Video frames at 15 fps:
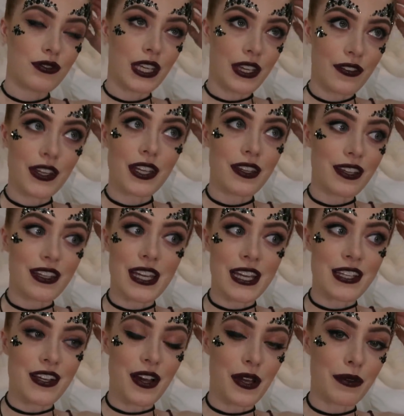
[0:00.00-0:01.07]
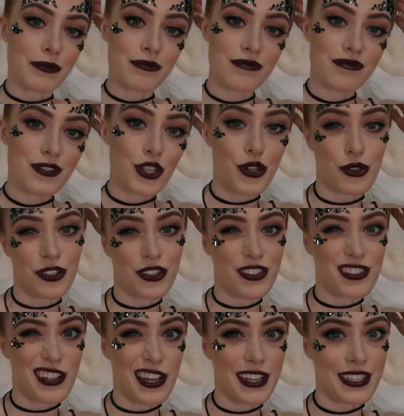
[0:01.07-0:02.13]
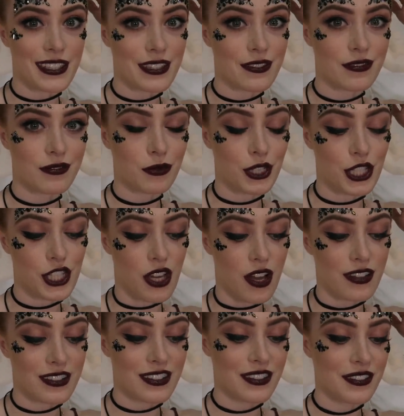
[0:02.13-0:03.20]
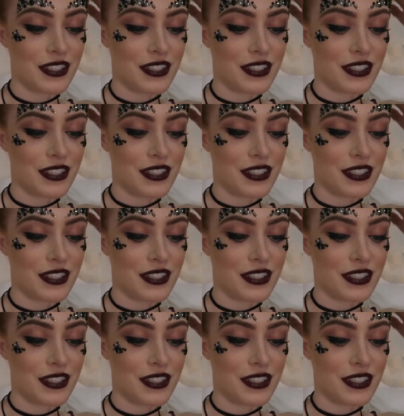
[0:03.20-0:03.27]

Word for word: even in the daytime, to not use lights, which sucks.